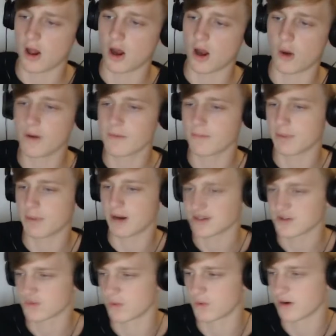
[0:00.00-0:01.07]
I went
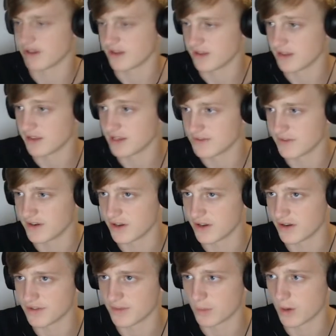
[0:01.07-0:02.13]
past one of these
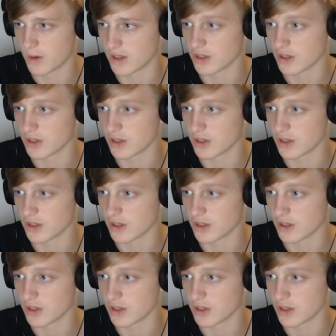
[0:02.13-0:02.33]
videos a while